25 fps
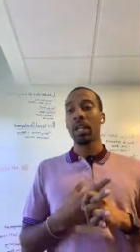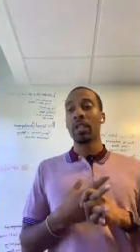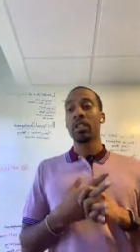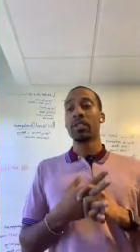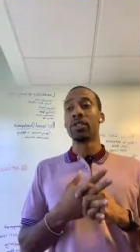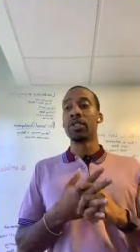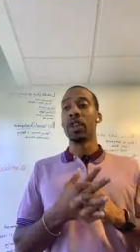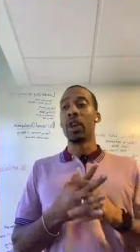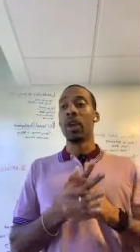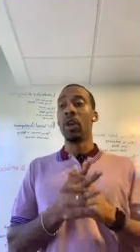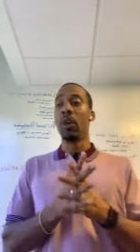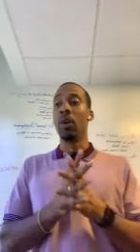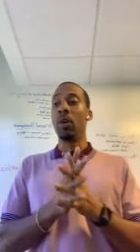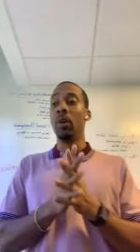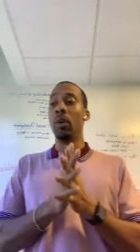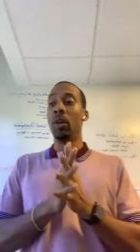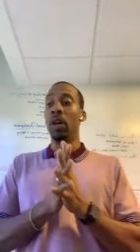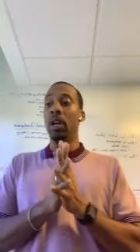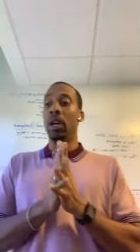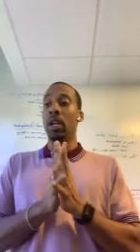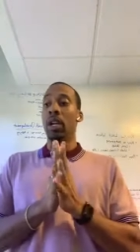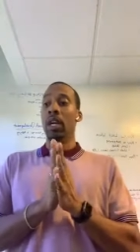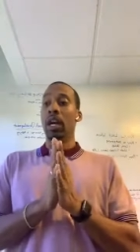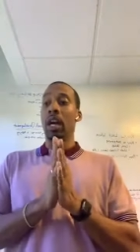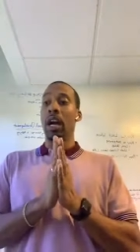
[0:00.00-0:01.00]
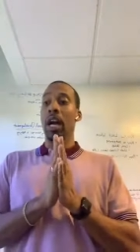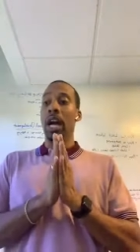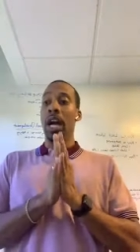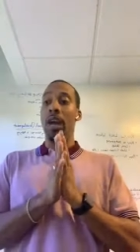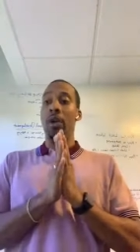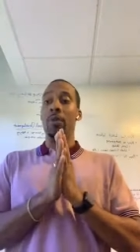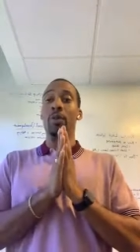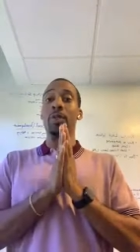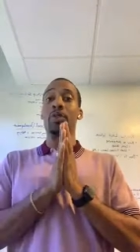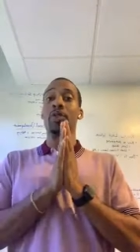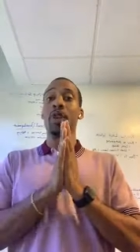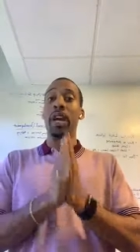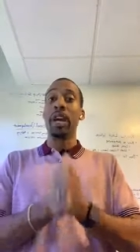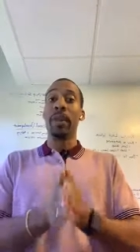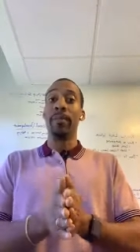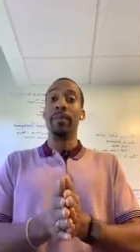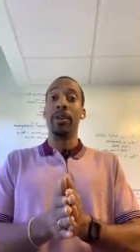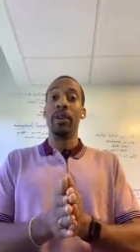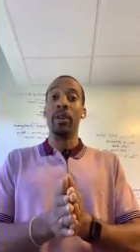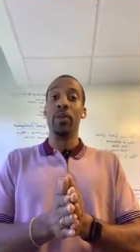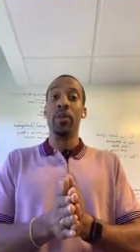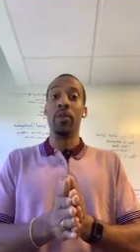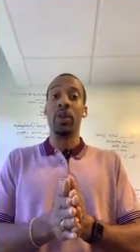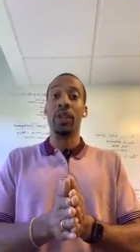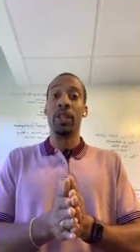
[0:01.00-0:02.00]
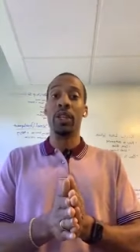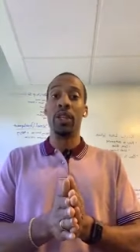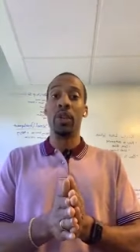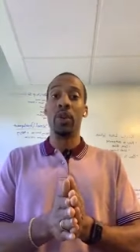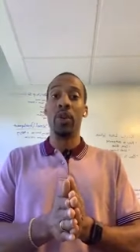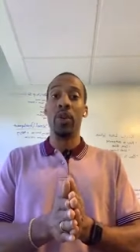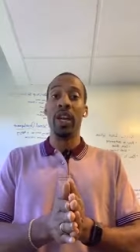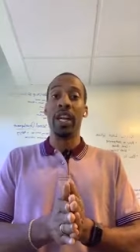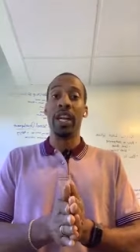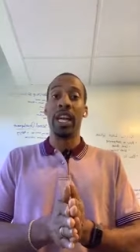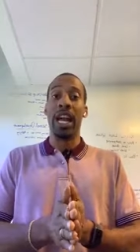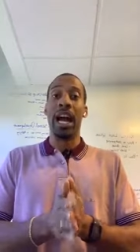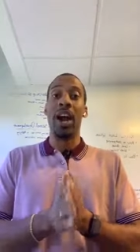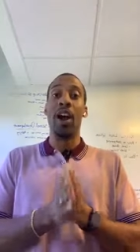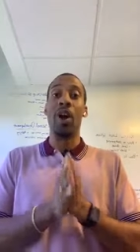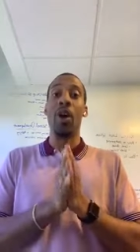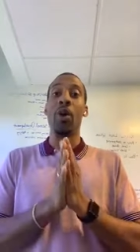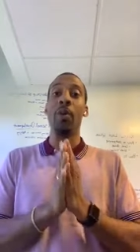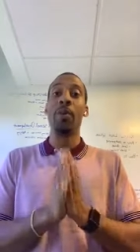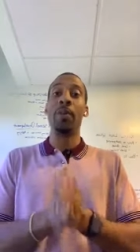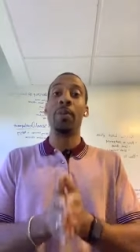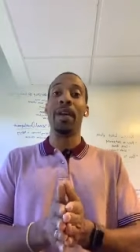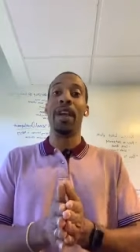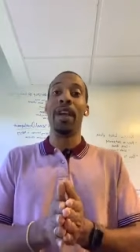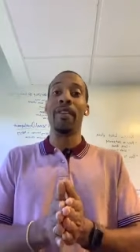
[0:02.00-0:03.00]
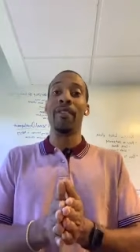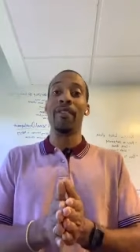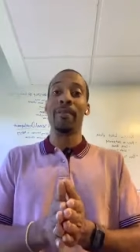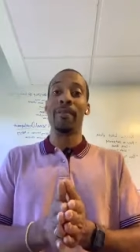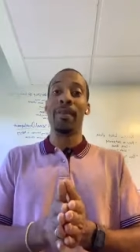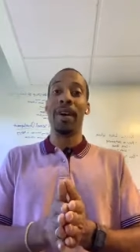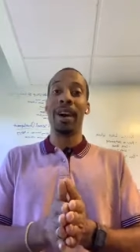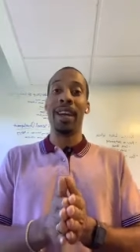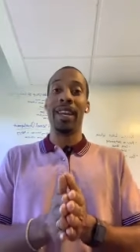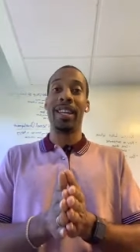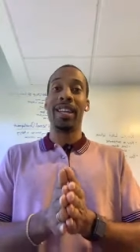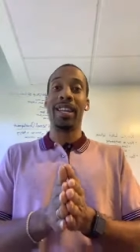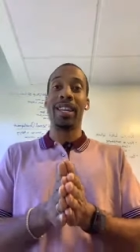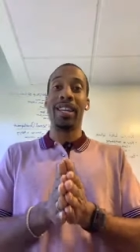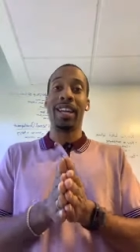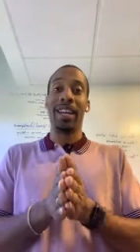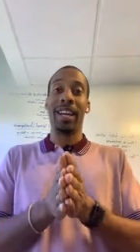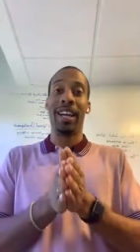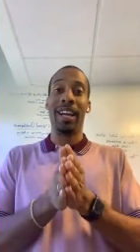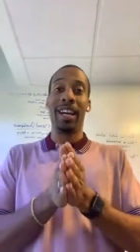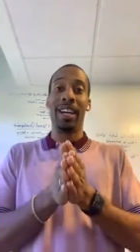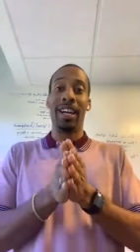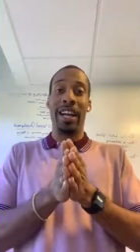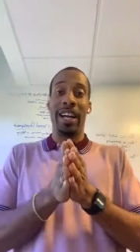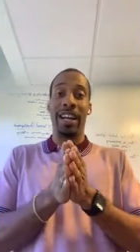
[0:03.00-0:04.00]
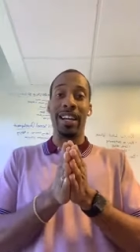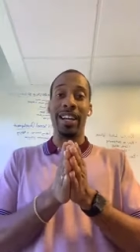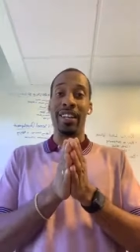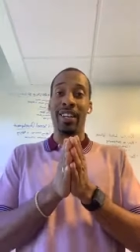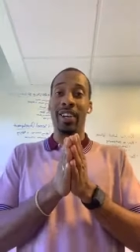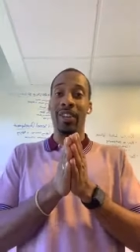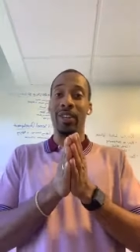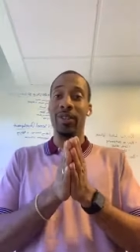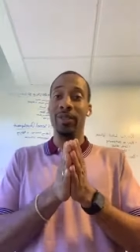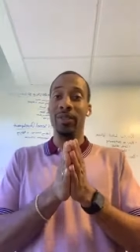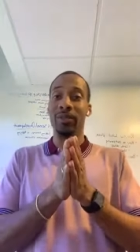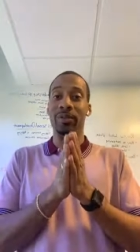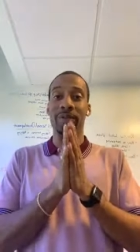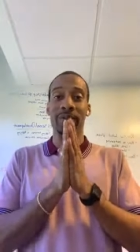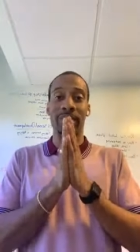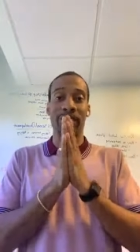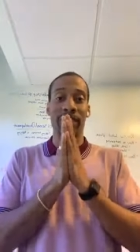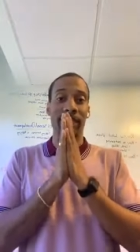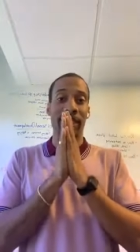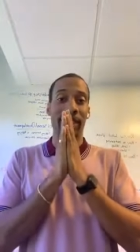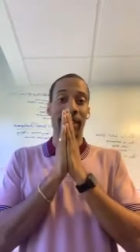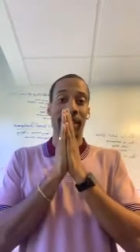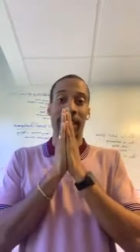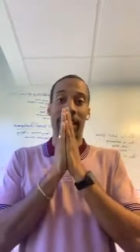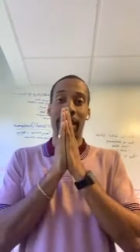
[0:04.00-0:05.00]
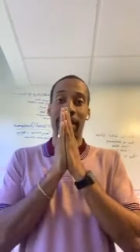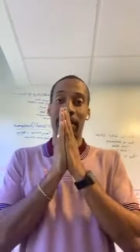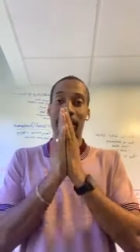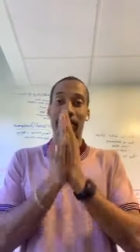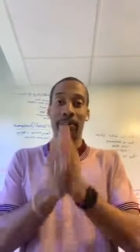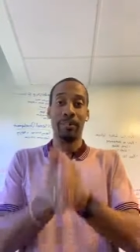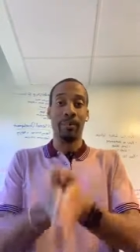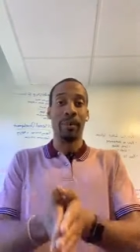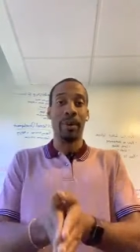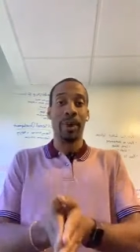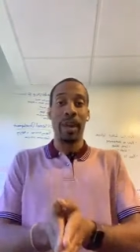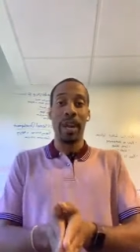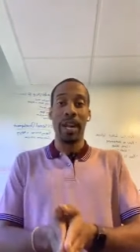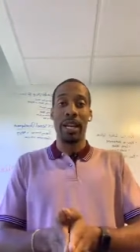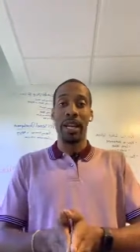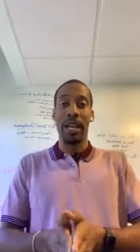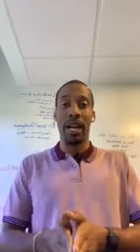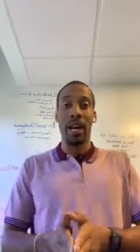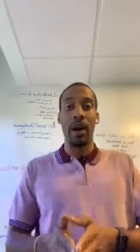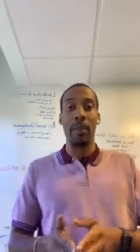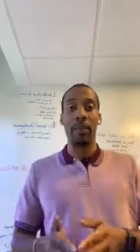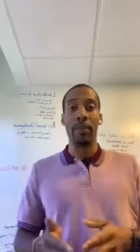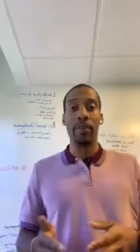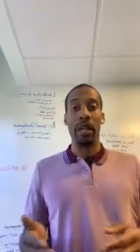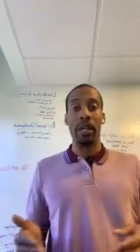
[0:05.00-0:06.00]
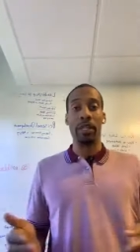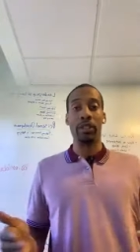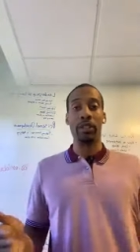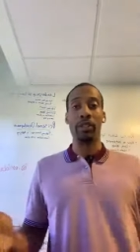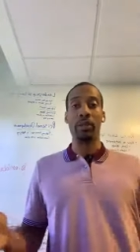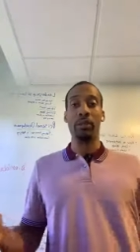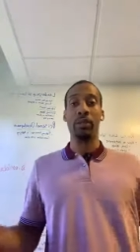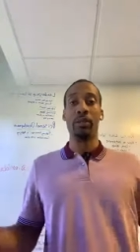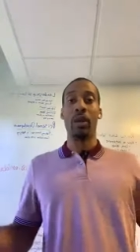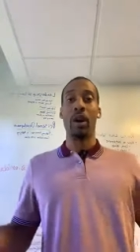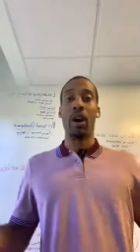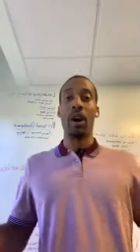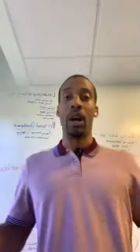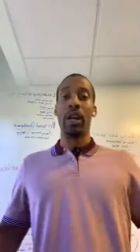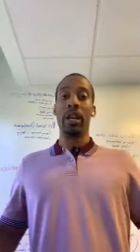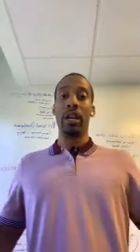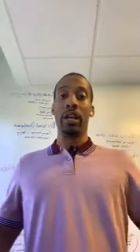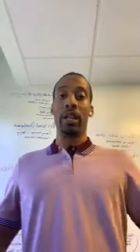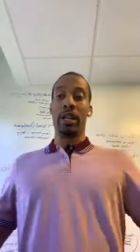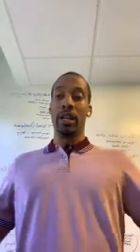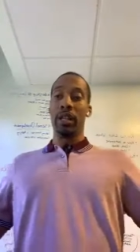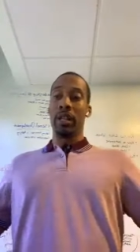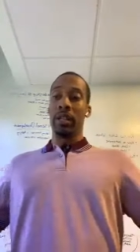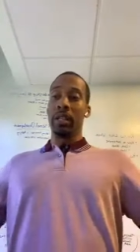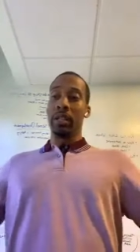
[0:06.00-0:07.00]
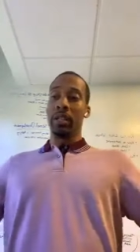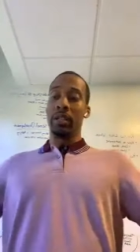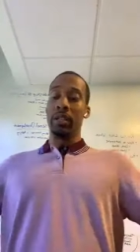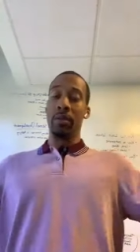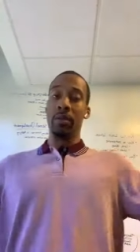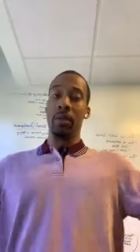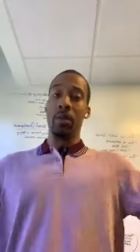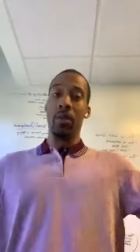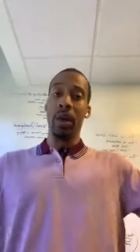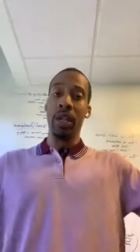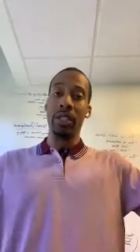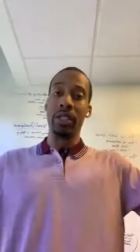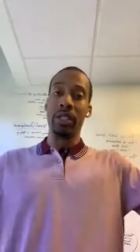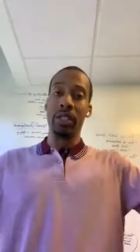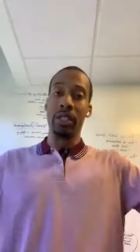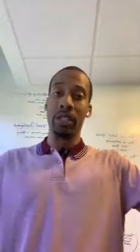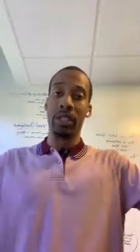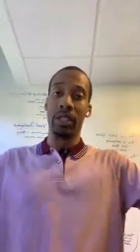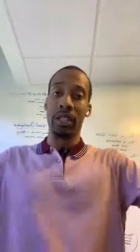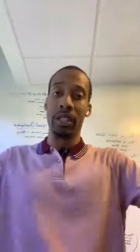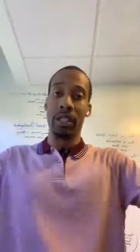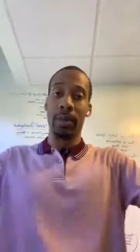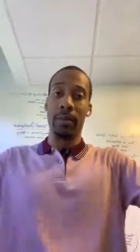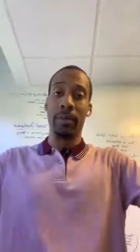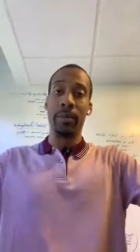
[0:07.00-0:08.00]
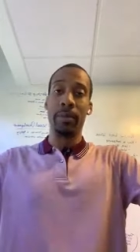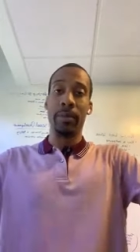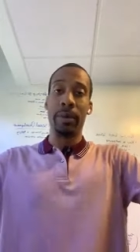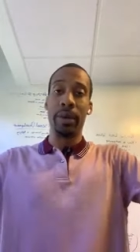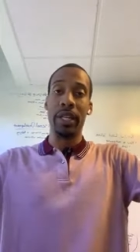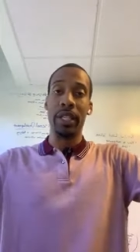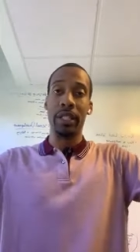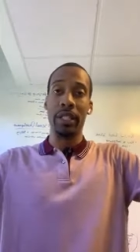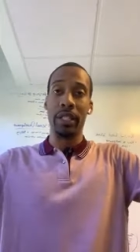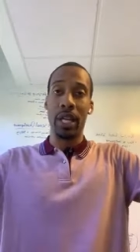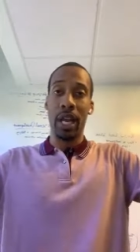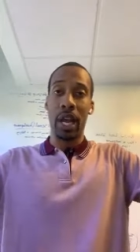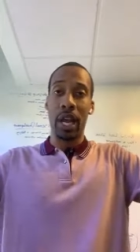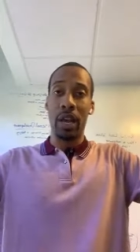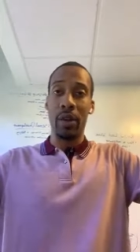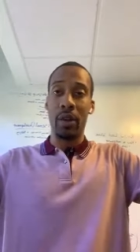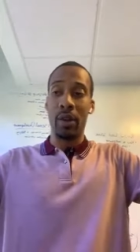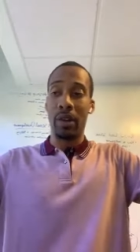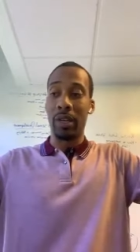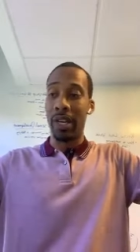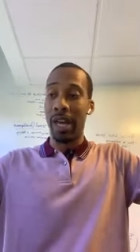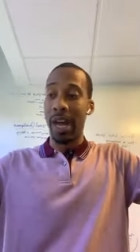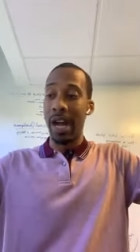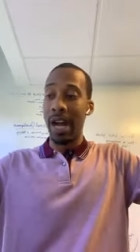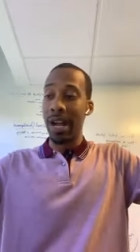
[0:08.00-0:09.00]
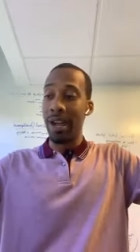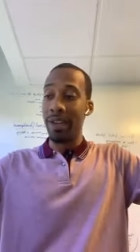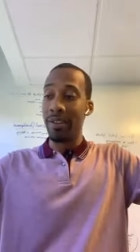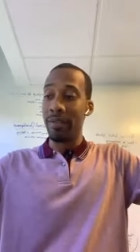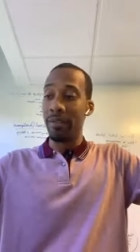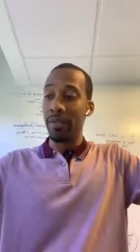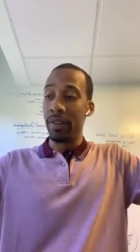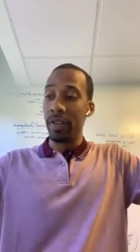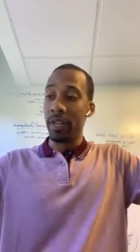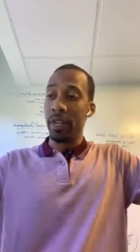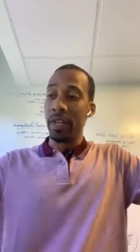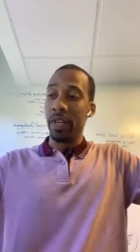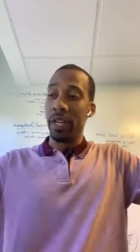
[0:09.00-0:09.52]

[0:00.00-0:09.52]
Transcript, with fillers: So uh, we'll try to be really quick. I hope everybody, uh, you know, like Brandon, I hope that you brought some questions because I'm going to bring John on live.